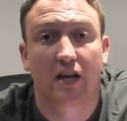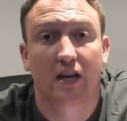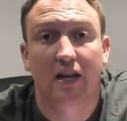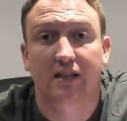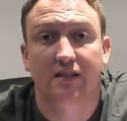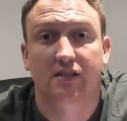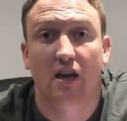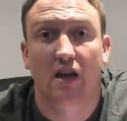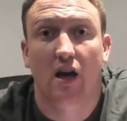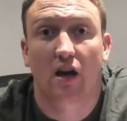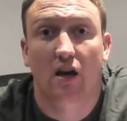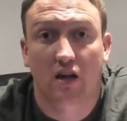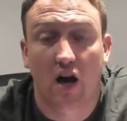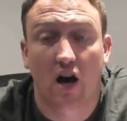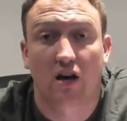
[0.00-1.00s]
its
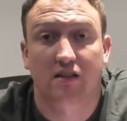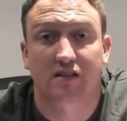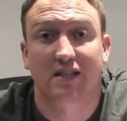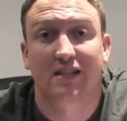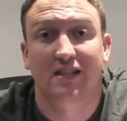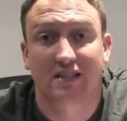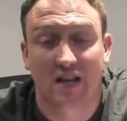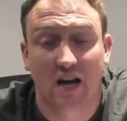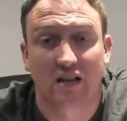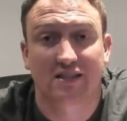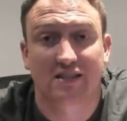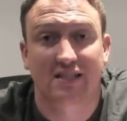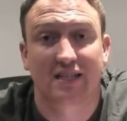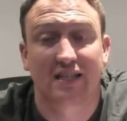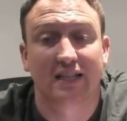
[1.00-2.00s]
cost is
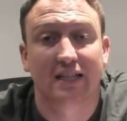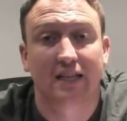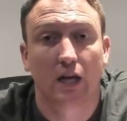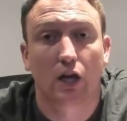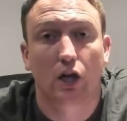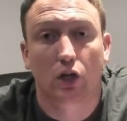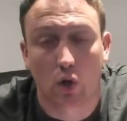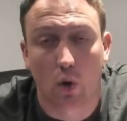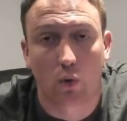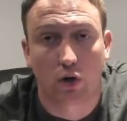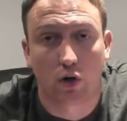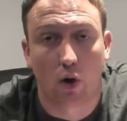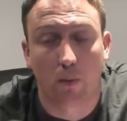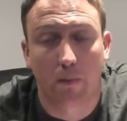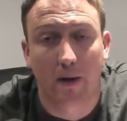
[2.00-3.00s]
constantly going
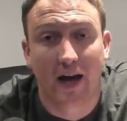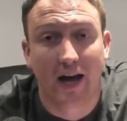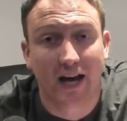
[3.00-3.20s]
up.